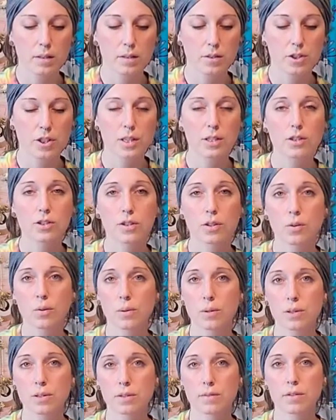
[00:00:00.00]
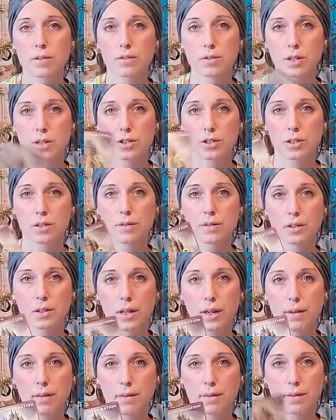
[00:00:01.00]
changed the course of the direction of your
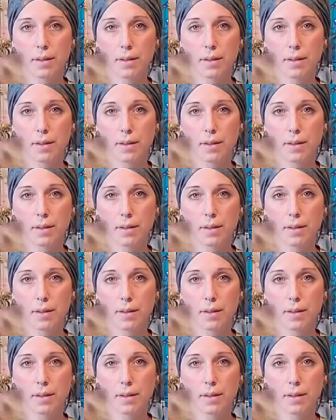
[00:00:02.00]
life,